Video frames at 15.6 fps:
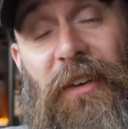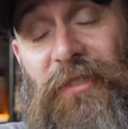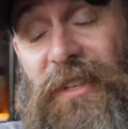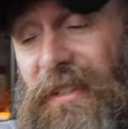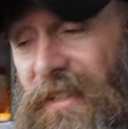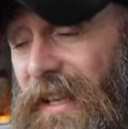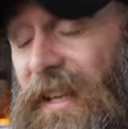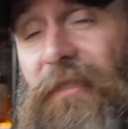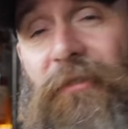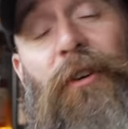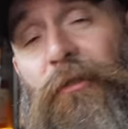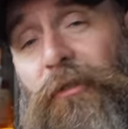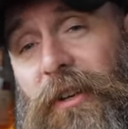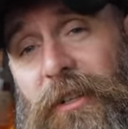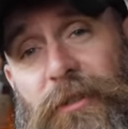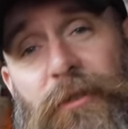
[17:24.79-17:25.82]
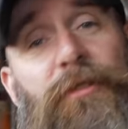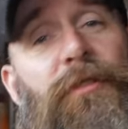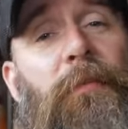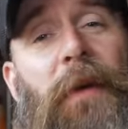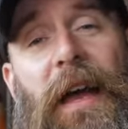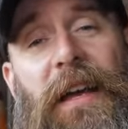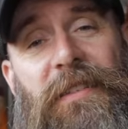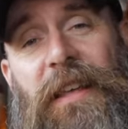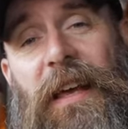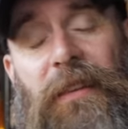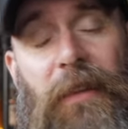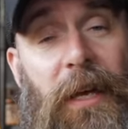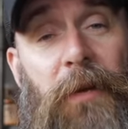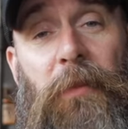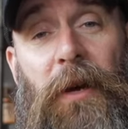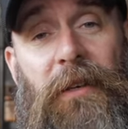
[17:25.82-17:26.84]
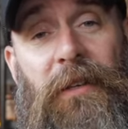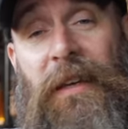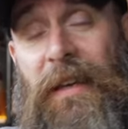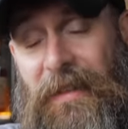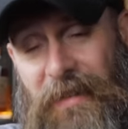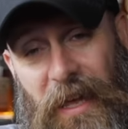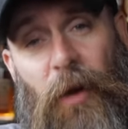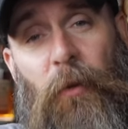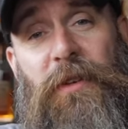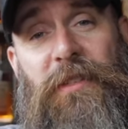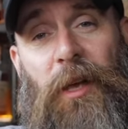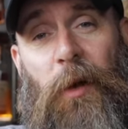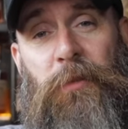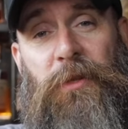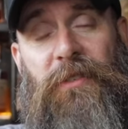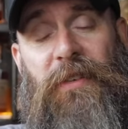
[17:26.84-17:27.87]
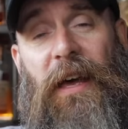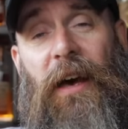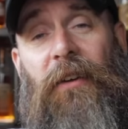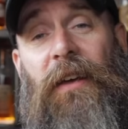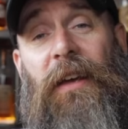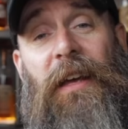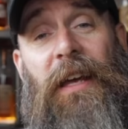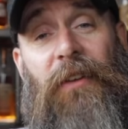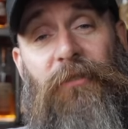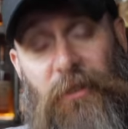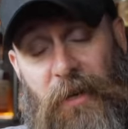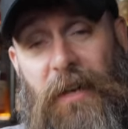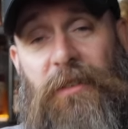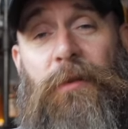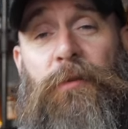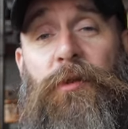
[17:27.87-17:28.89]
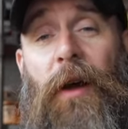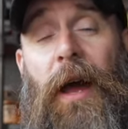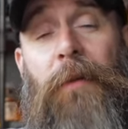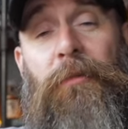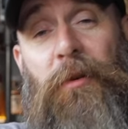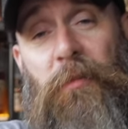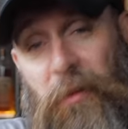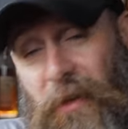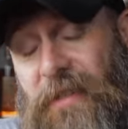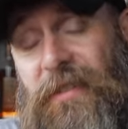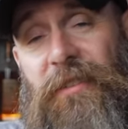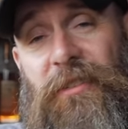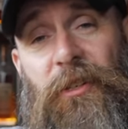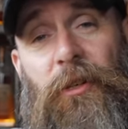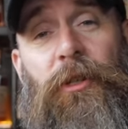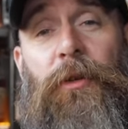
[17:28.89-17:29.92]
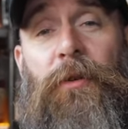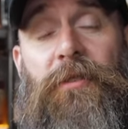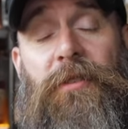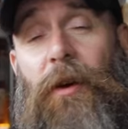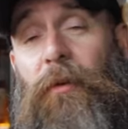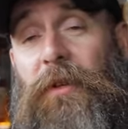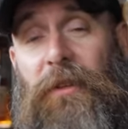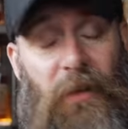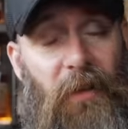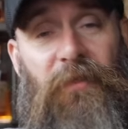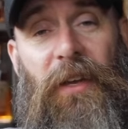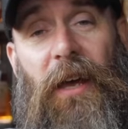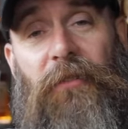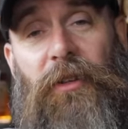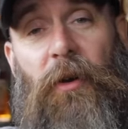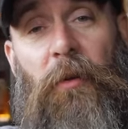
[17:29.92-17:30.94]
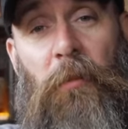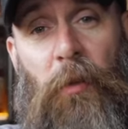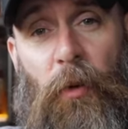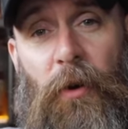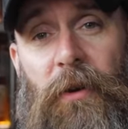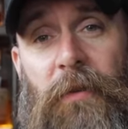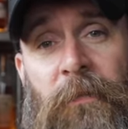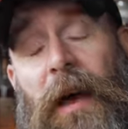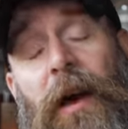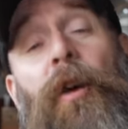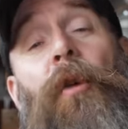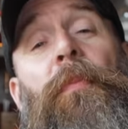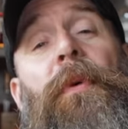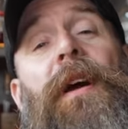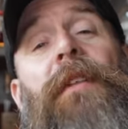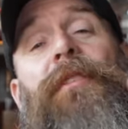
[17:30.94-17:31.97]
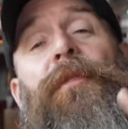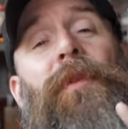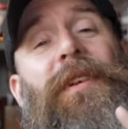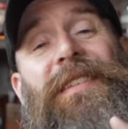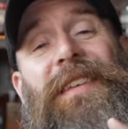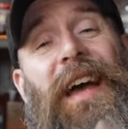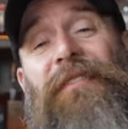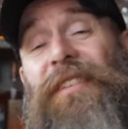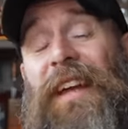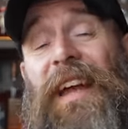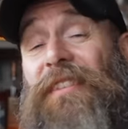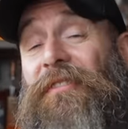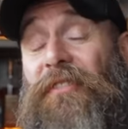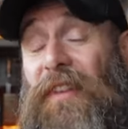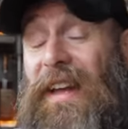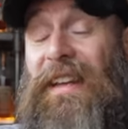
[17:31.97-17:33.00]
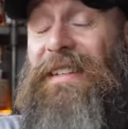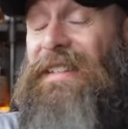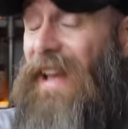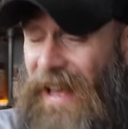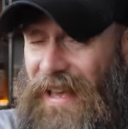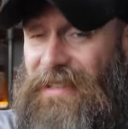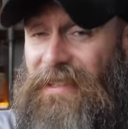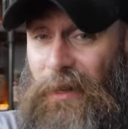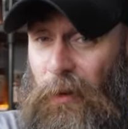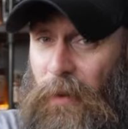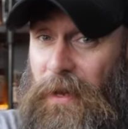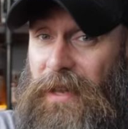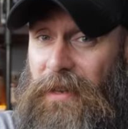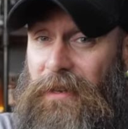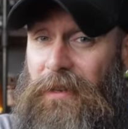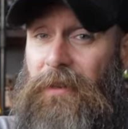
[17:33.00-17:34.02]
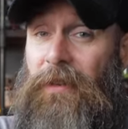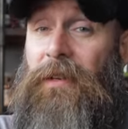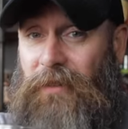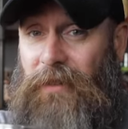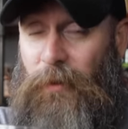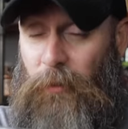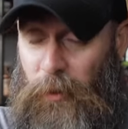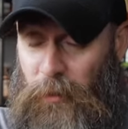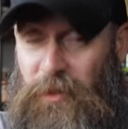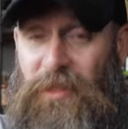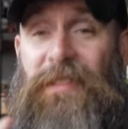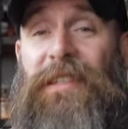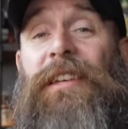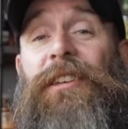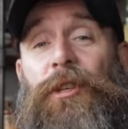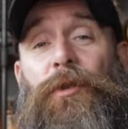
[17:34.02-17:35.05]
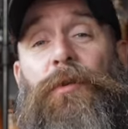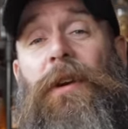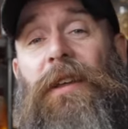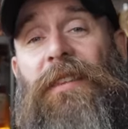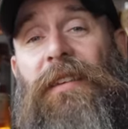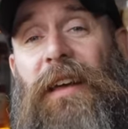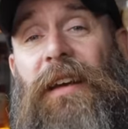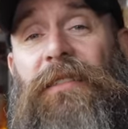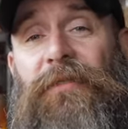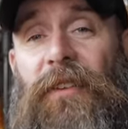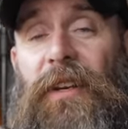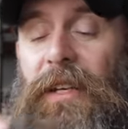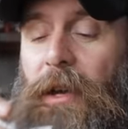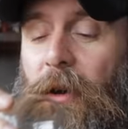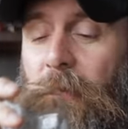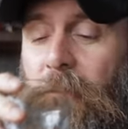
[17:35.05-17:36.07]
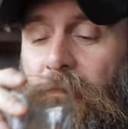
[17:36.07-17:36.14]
If you did, feel free to smash that like button. That always helps us out. If you're not a subscriber, please consider doing so. We'd love to have you on board. I hope everyone is having a fantastic week we will see you in the next video.